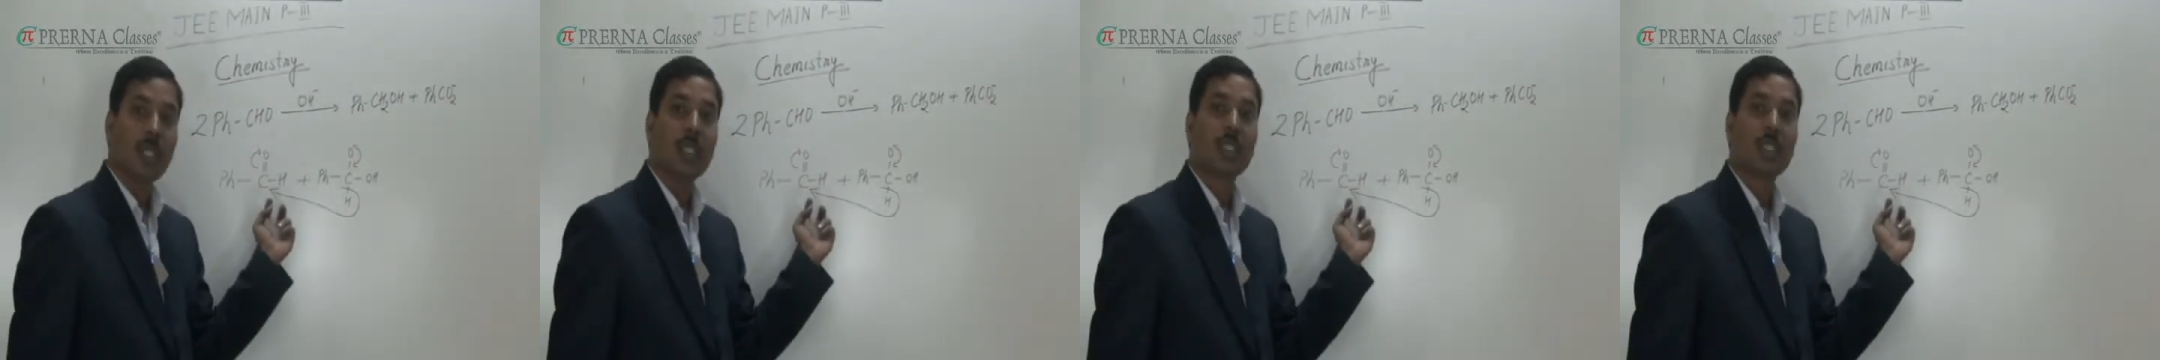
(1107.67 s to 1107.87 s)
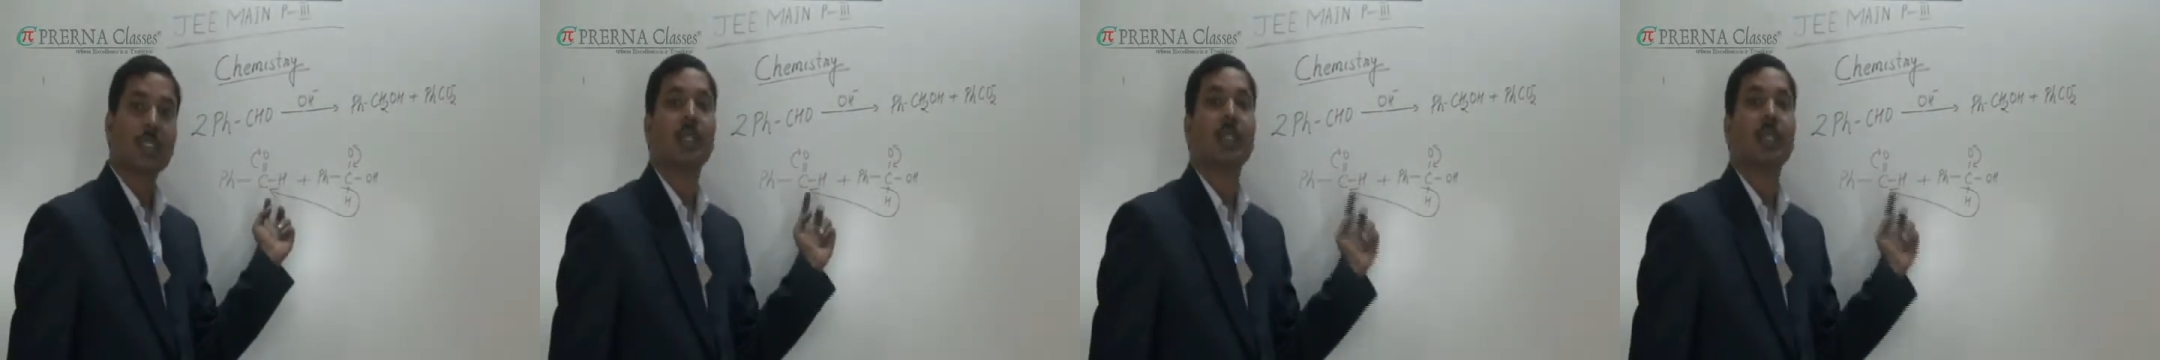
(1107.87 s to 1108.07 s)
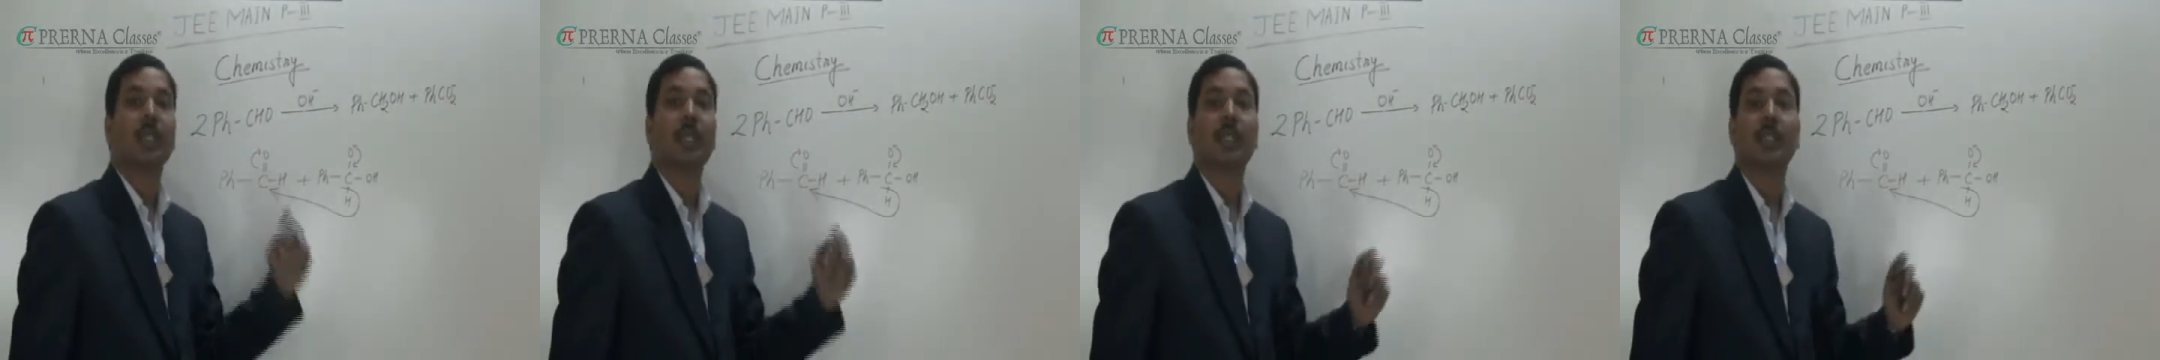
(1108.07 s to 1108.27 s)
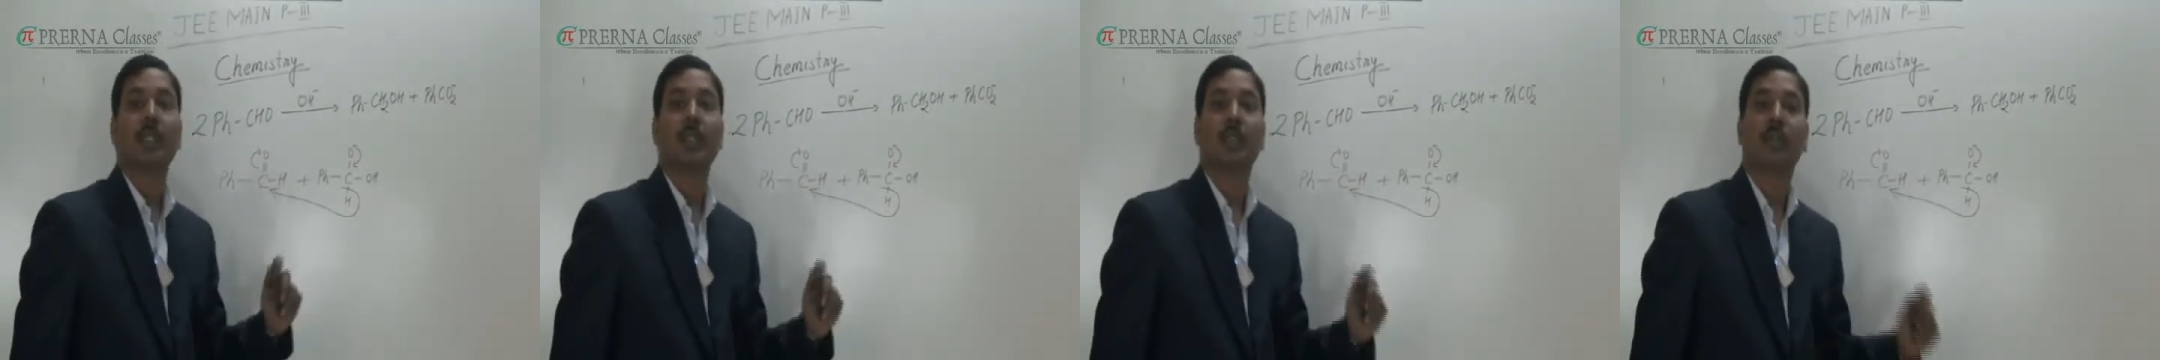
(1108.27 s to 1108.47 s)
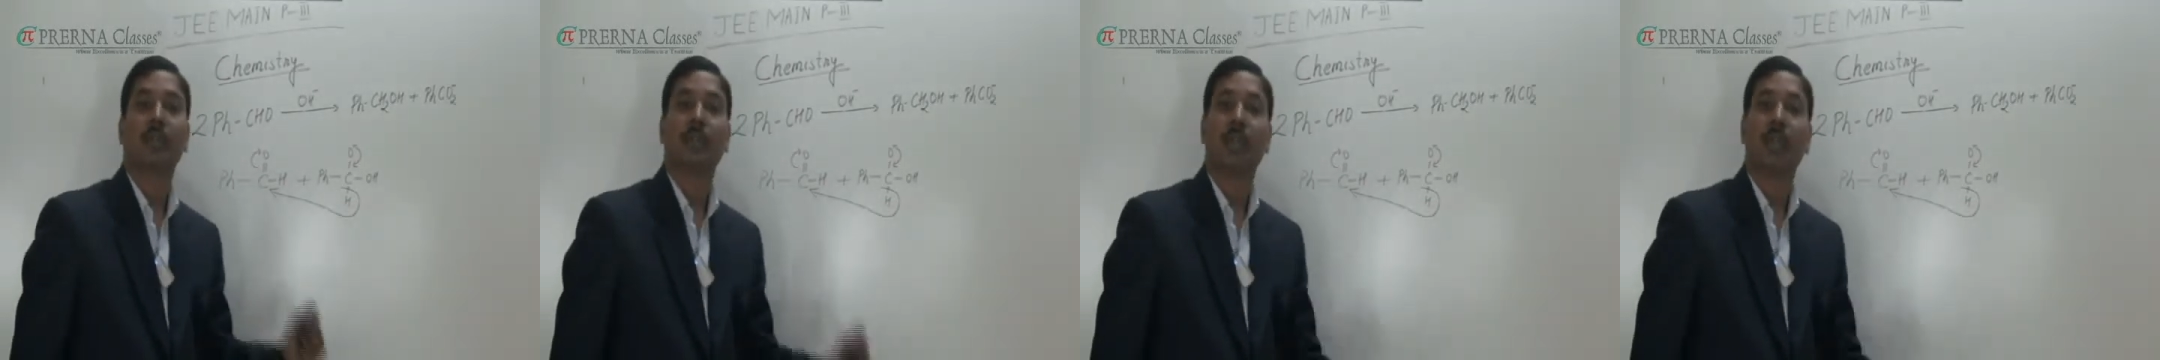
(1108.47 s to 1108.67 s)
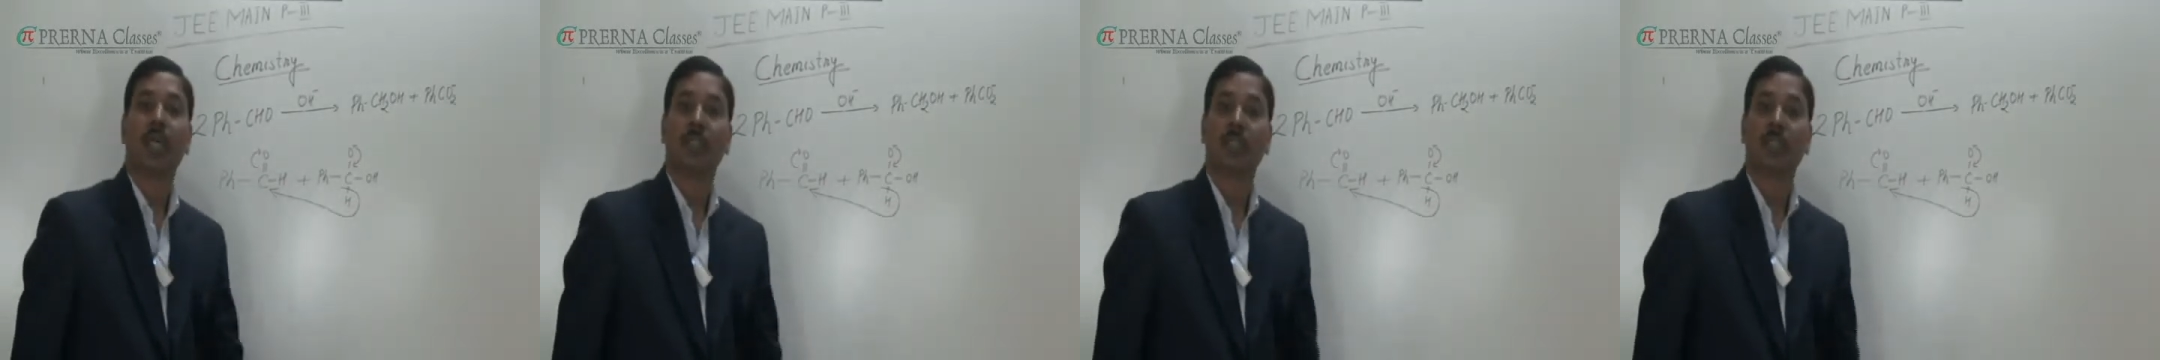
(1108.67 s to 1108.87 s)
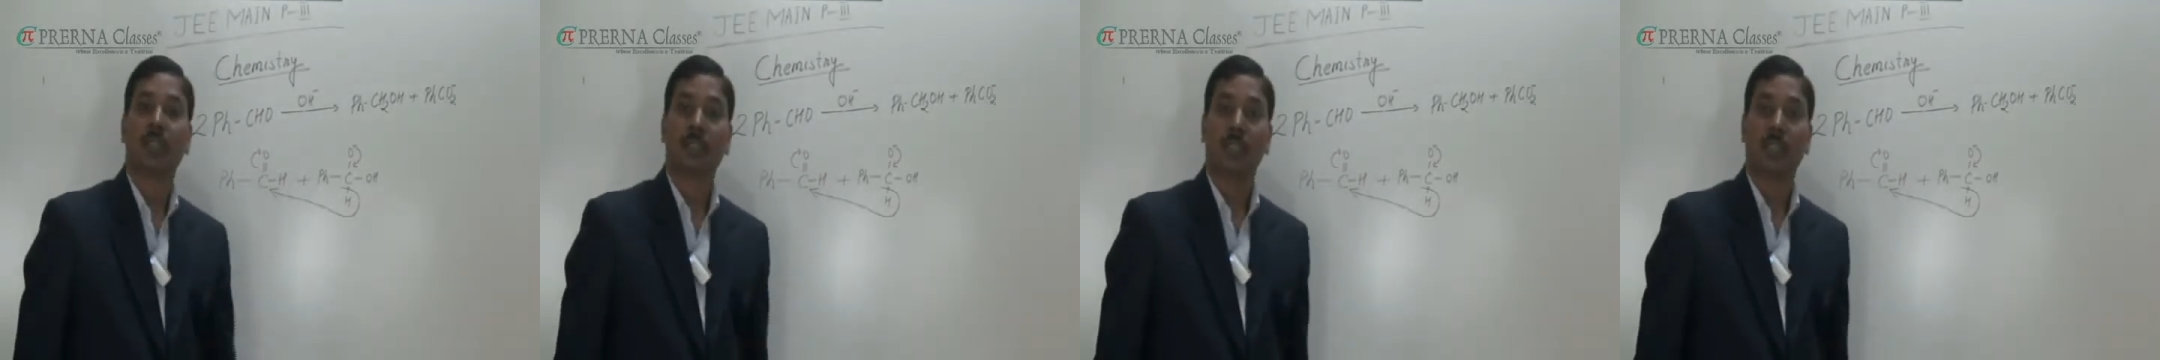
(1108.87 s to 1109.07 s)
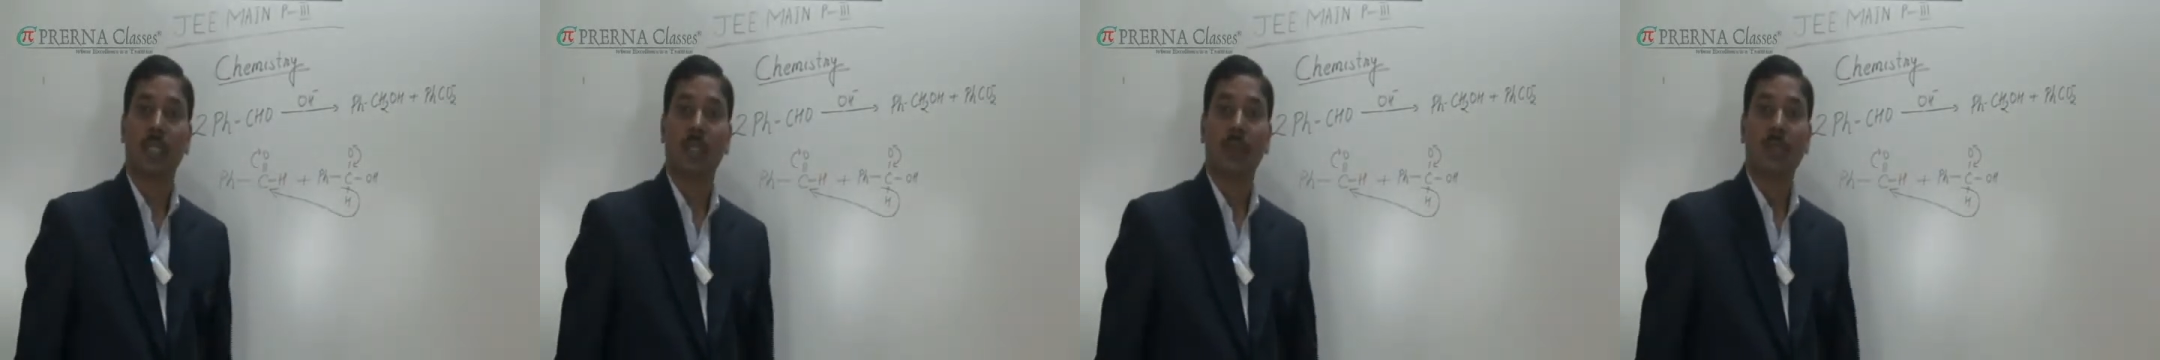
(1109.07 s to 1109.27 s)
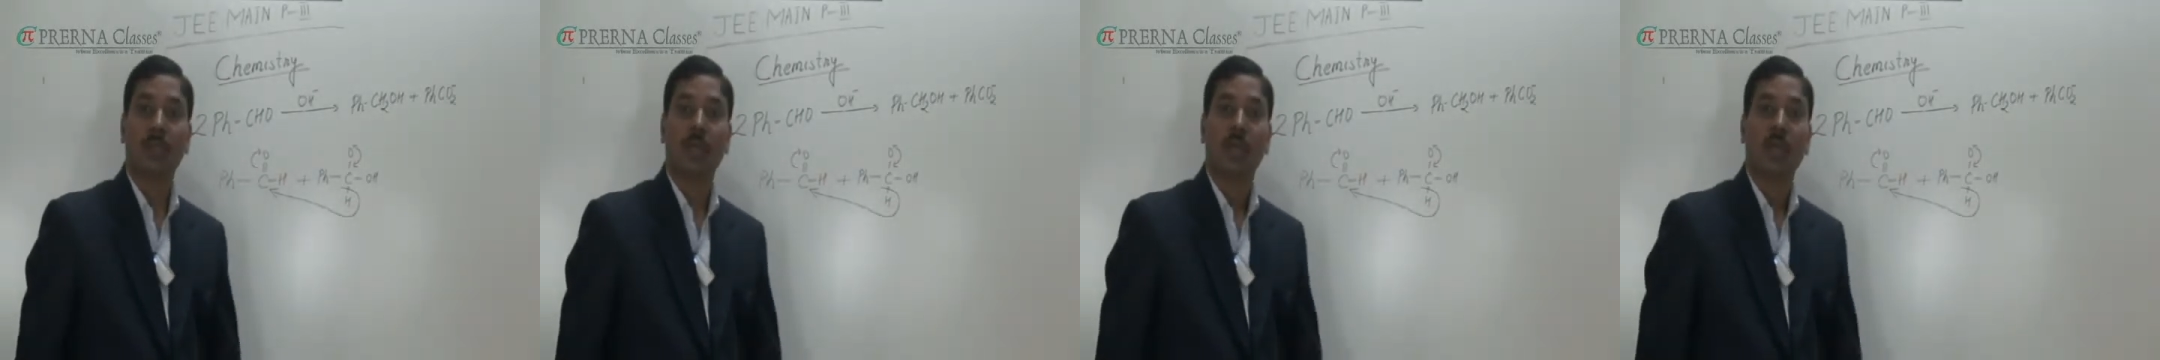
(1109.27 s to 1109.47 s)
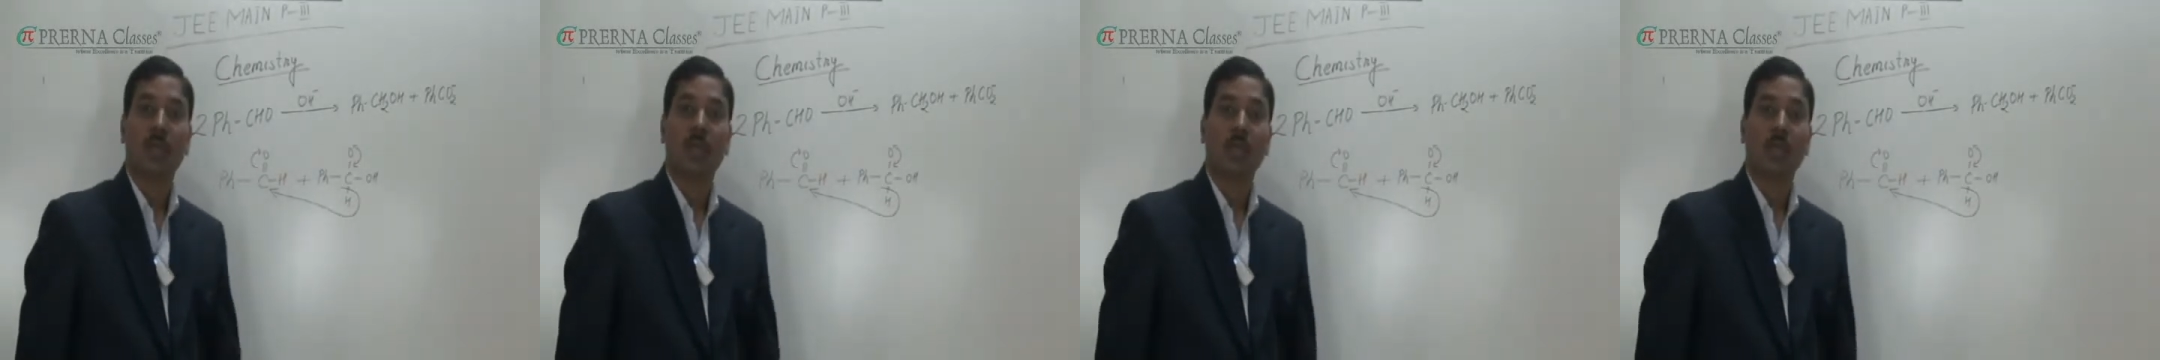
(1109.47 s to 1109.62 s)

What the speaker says: is the rate determining step.